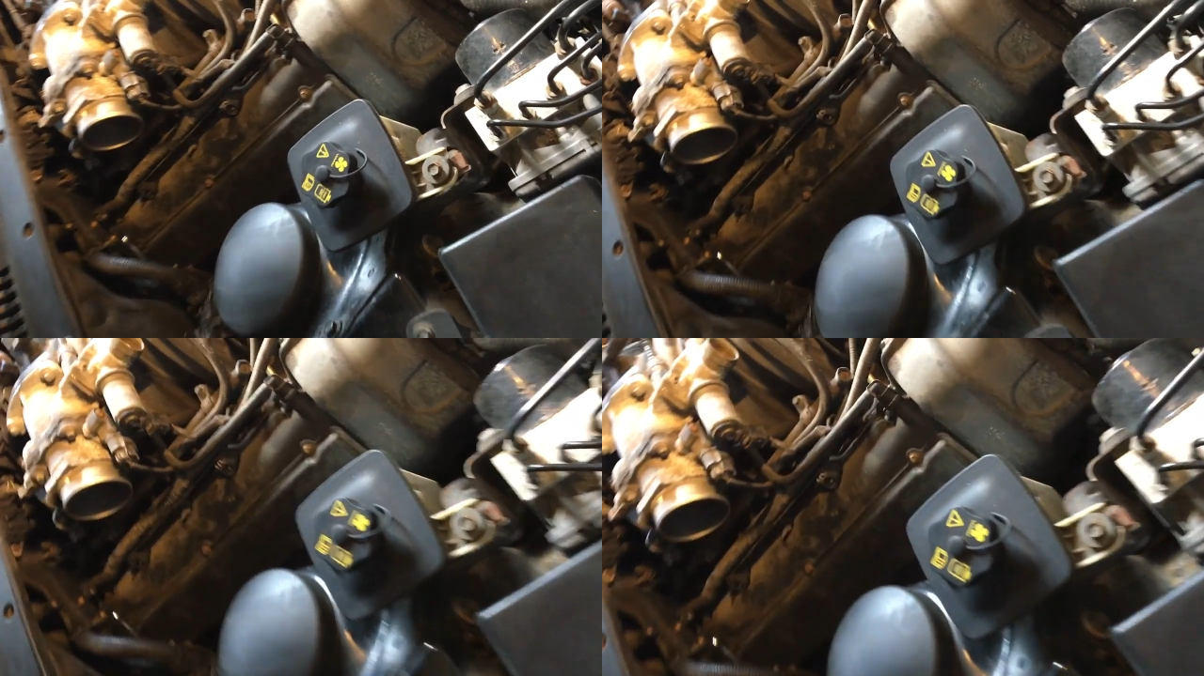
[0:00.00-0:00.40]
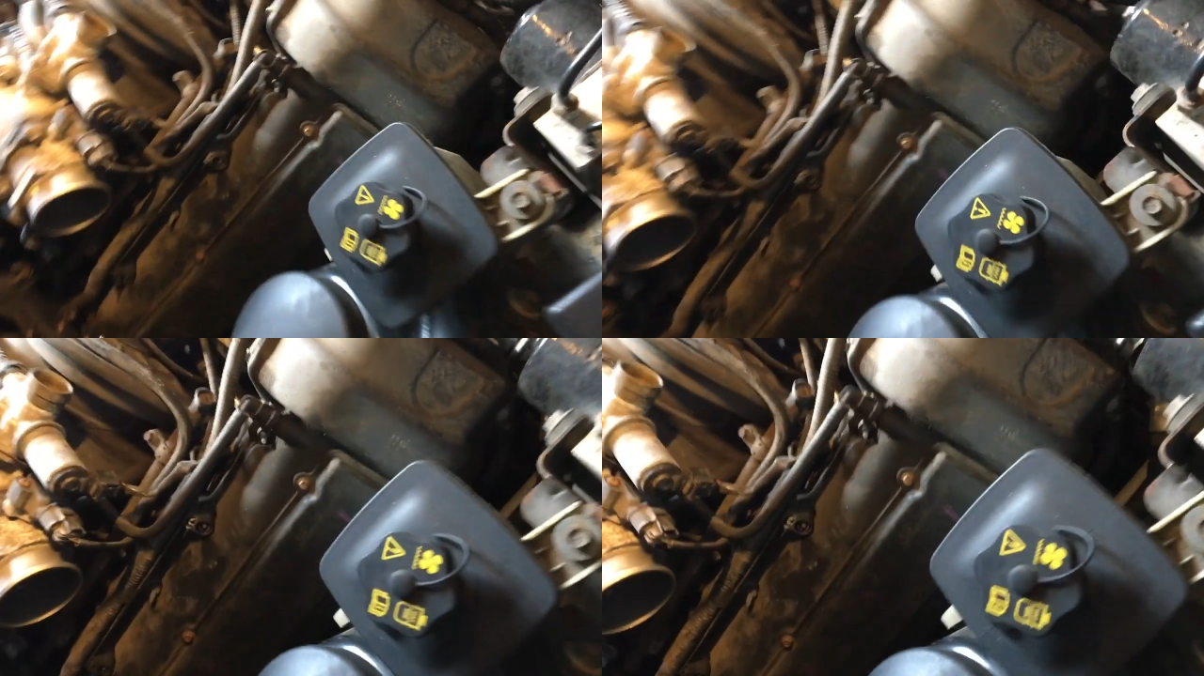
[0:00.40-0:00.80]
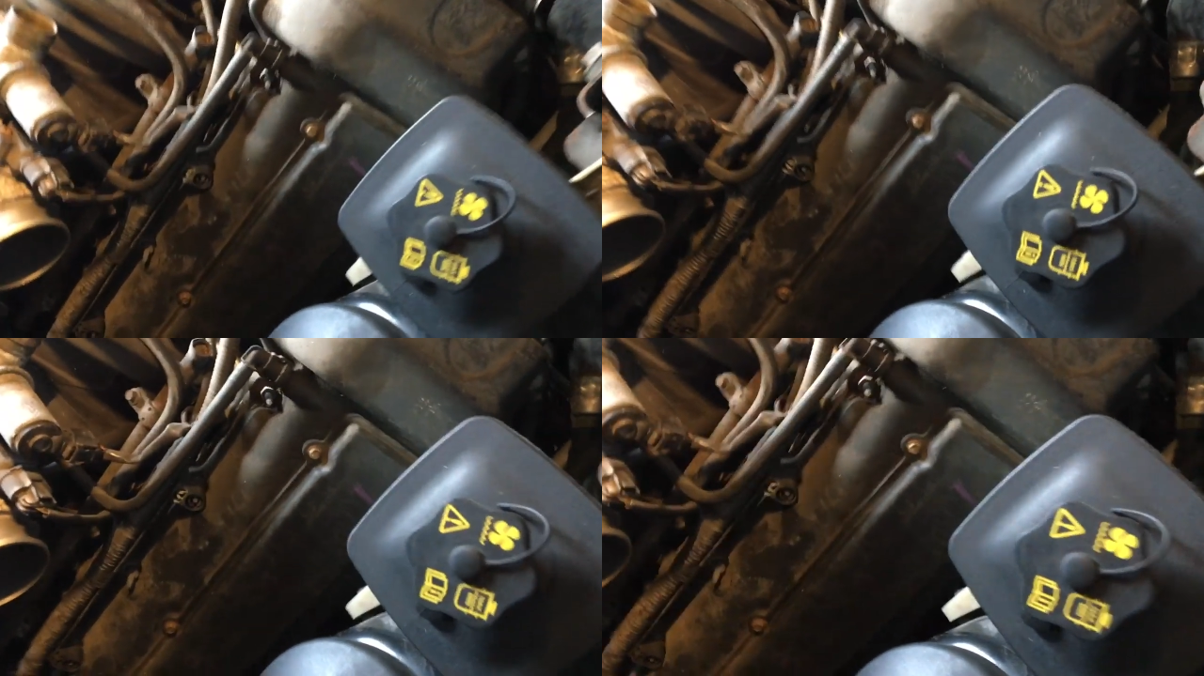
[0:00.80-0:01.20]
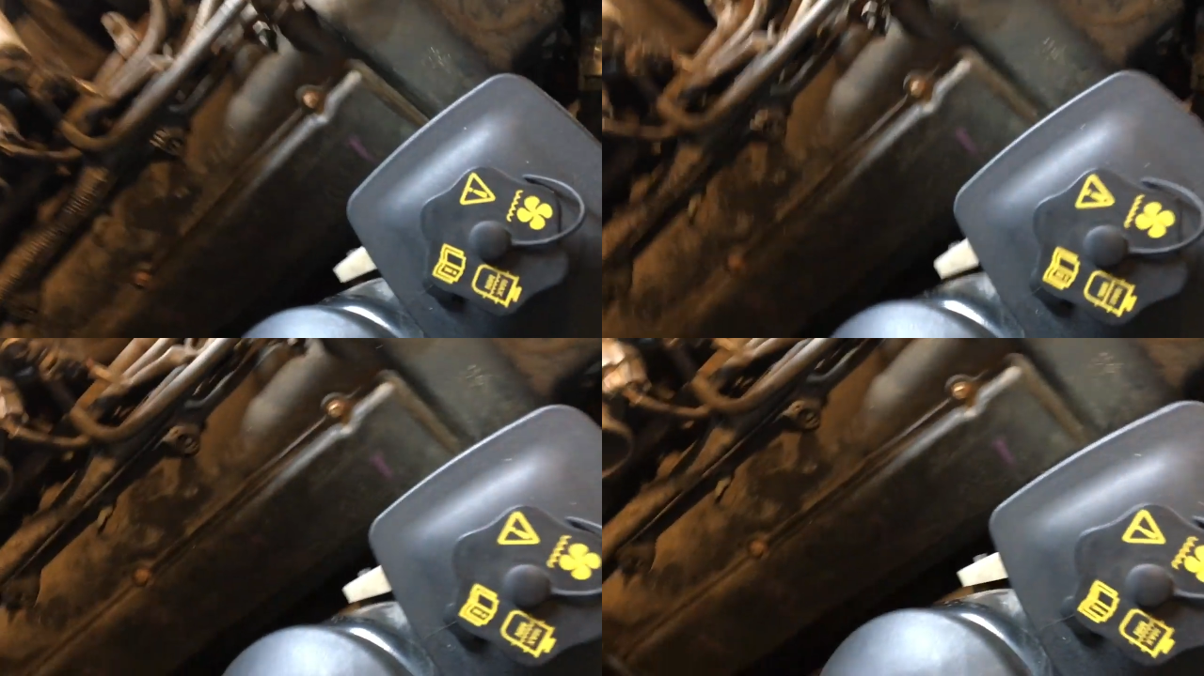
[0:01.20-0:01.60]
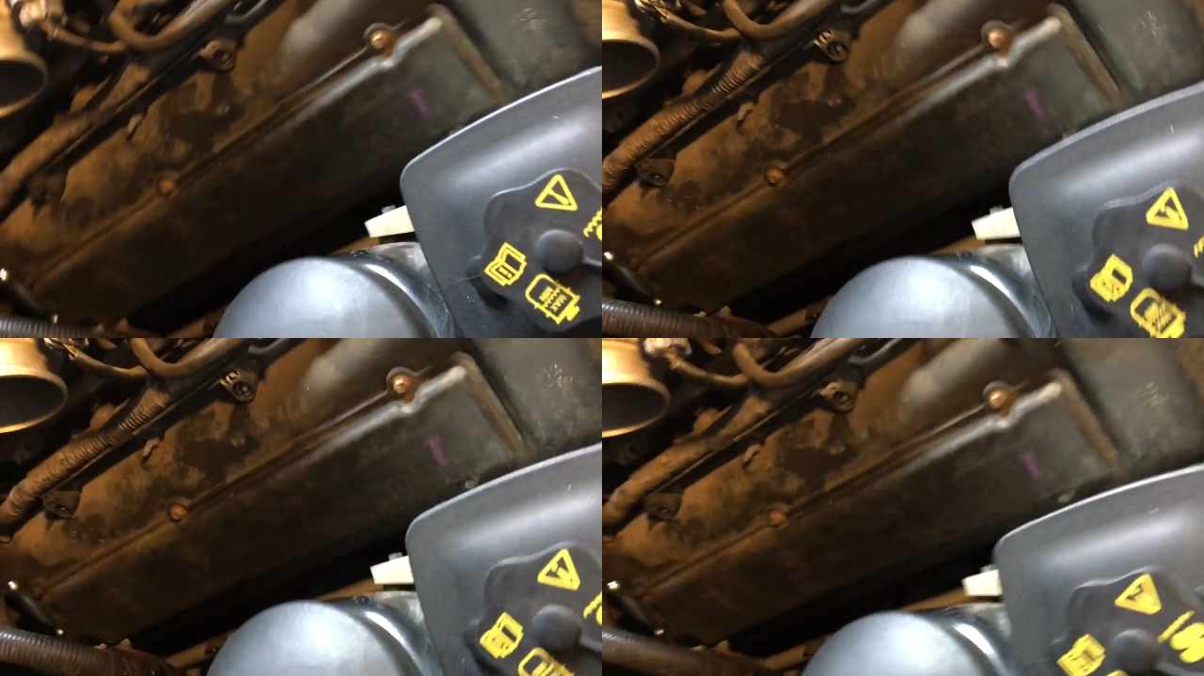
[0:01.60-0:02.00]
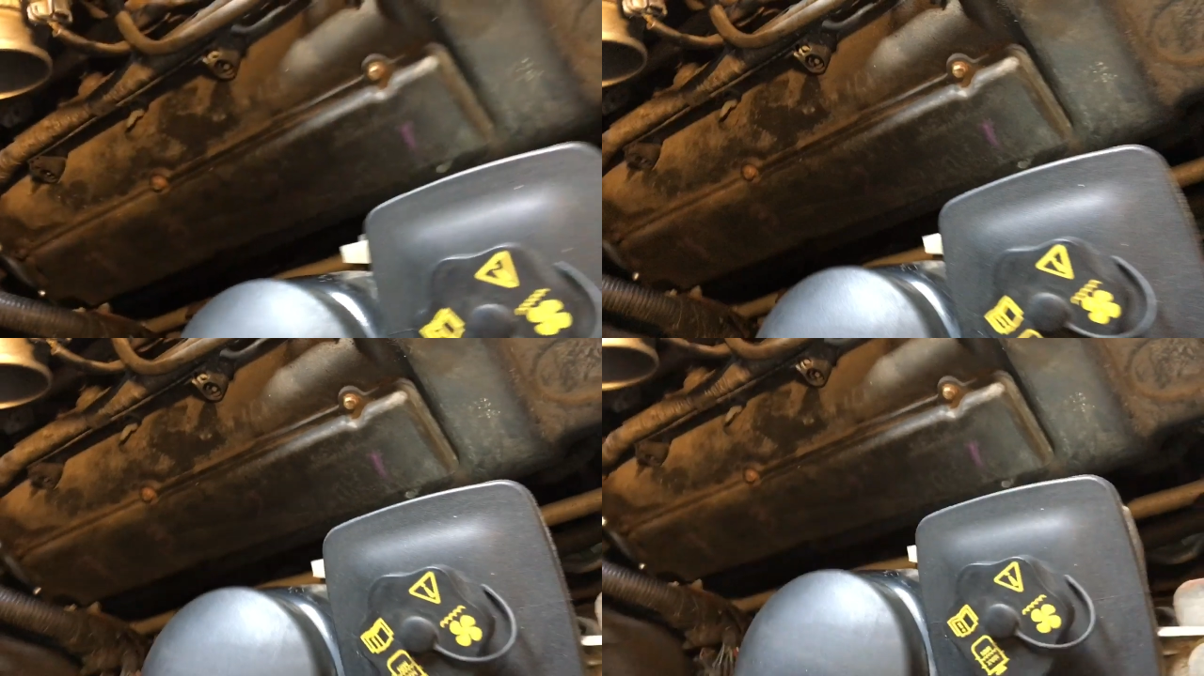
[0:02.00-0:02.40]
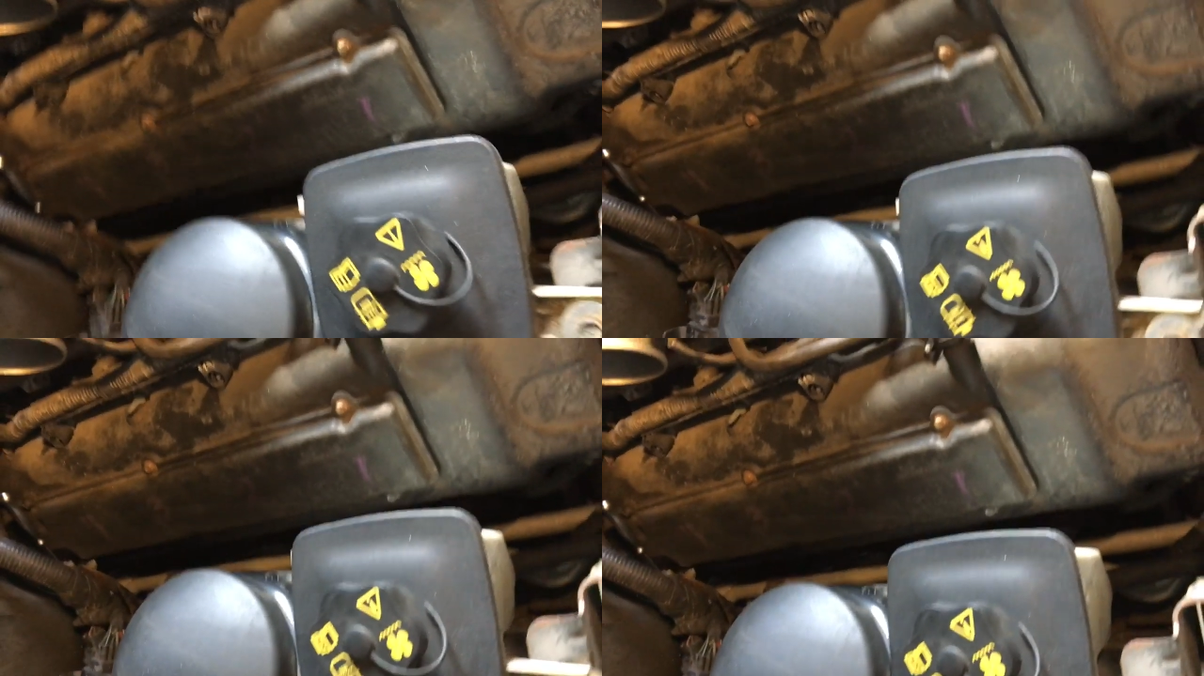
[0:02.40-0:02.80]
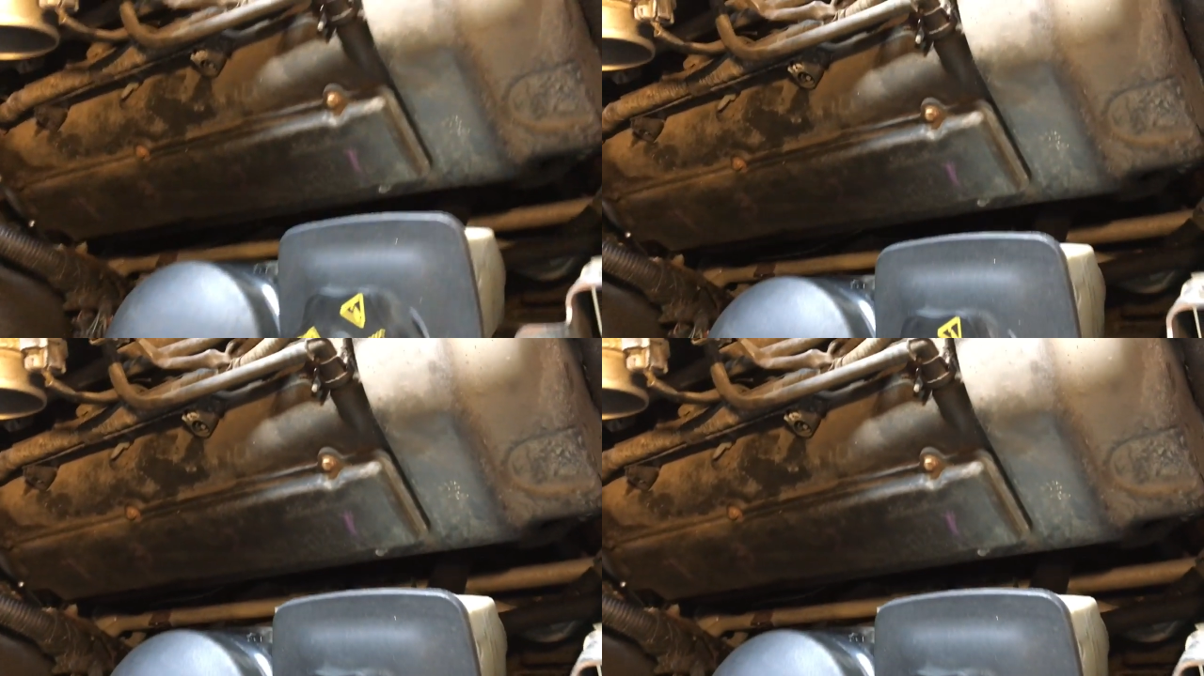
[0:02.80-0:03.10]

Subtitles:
Nobody's mouth can be seen.